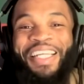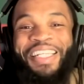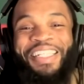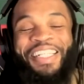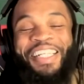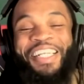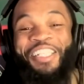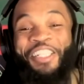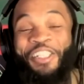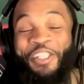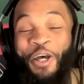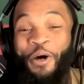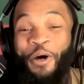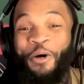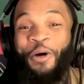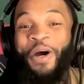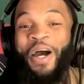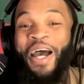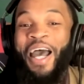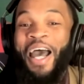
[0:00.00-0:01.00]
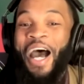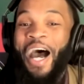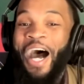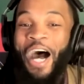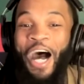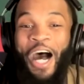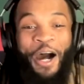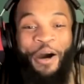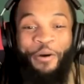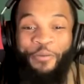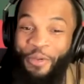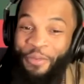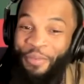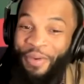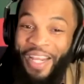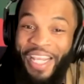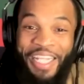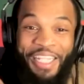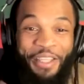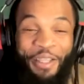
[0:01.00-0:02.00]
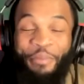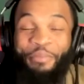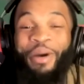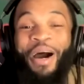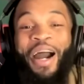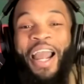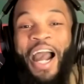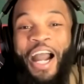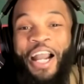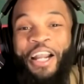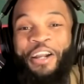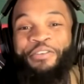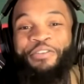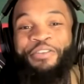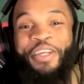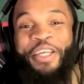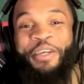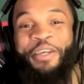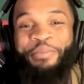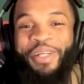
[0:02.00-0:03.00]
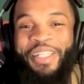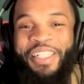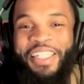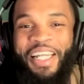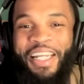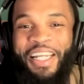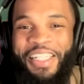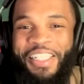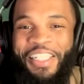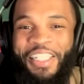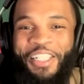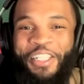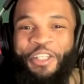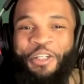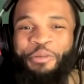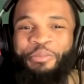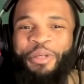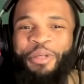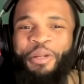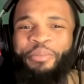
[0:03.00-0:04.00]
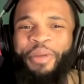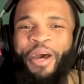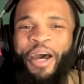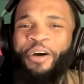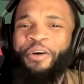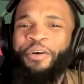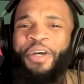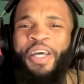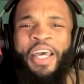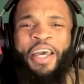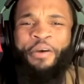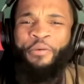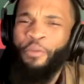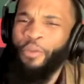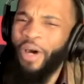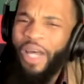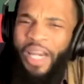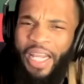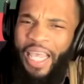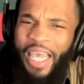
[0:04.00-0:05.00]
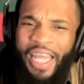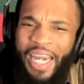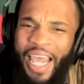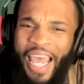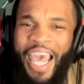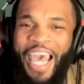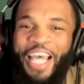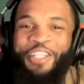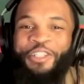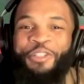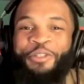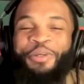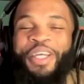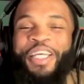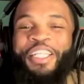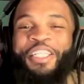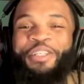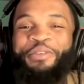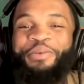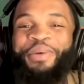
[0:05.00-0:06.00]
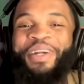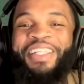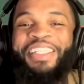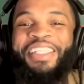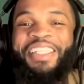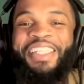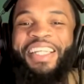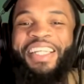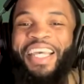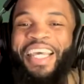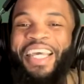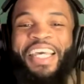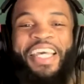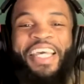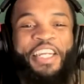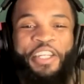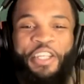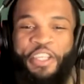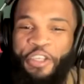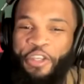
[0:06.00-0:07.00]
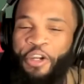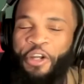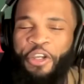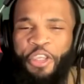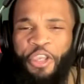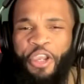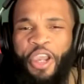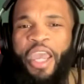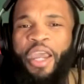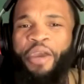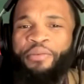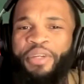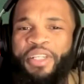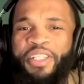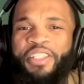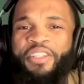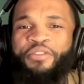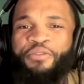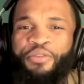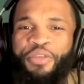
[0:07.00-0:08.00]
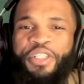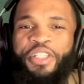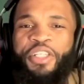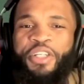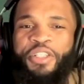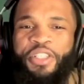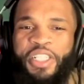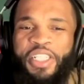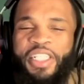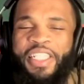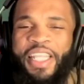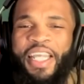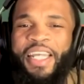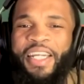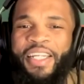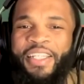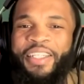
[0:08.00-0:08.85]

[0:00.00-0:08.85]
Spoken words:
So, we read the biography, but tell us a little bit about what kind of has you interested in, your areas of research and study.